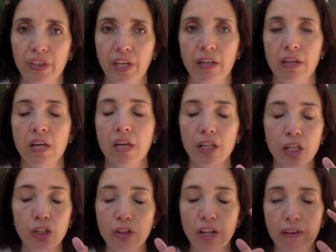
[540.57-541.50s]
that,
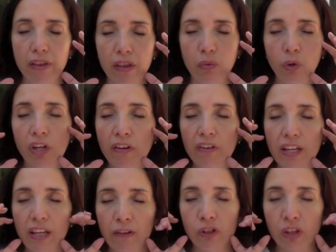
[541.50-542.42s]
you know, that whatever
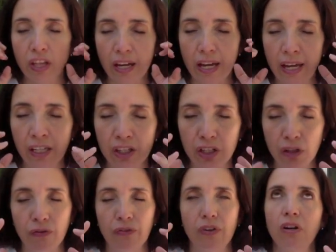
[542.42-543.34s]
it gives you that energy
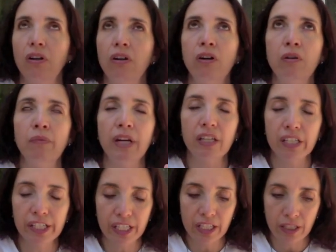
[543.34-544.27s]
of, oh my
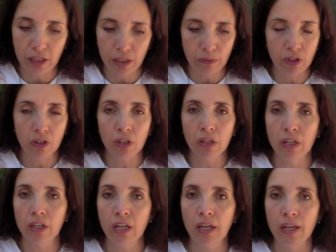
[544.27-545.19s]
goodness, you know, I'm not going
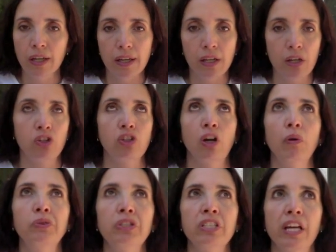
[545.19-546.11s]
to get a
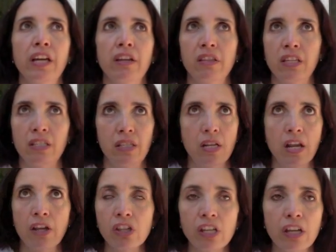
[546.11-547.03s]
job today, and there's
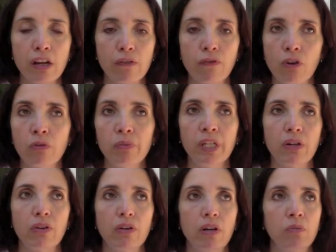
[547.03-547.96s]
nothing here for
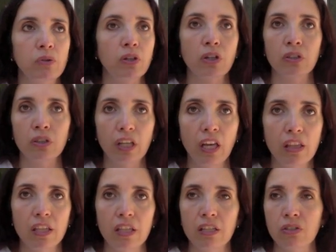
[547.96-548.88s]
me, or I'm not going to
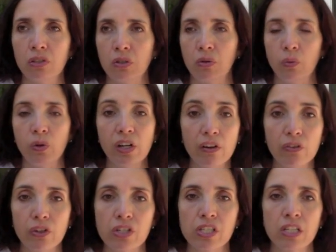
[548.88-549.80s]
get these, or
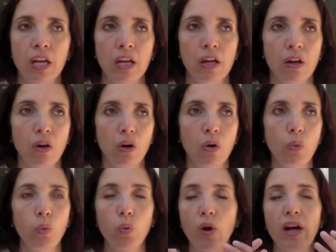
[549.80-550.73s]
whatever's, or
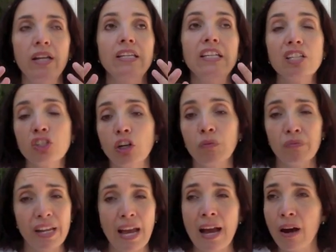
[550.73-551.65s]
I need a job
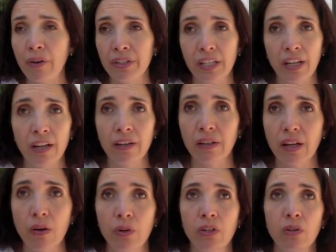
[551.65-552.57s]
now and I can't
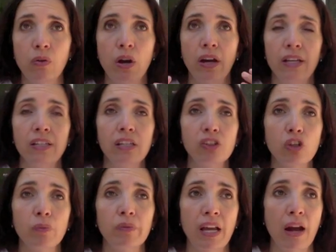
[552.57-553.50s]
get one, or I need a
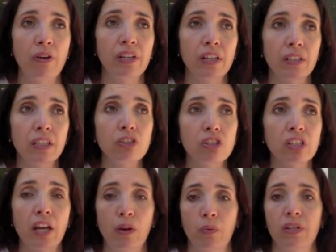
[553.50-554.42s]
job now and I need to
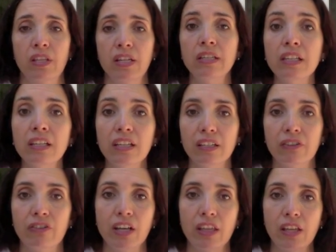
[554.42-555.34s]
get one, the need,
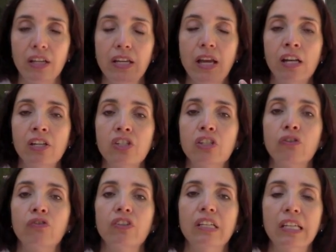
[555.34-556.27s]
right, that energy
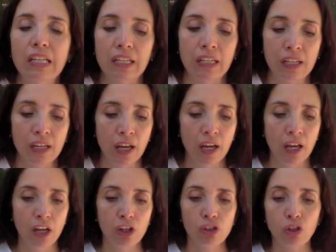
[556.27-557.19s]
of need.
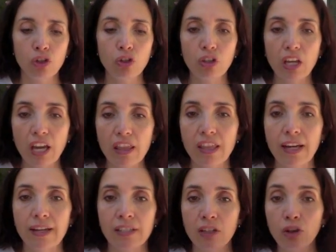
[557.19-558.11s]
So you get
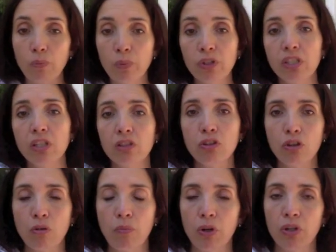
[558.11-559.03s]
that and you put it into
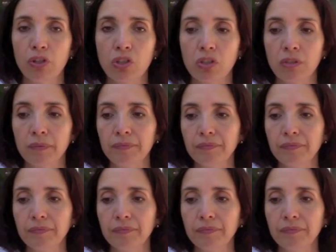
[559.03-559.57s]
your box.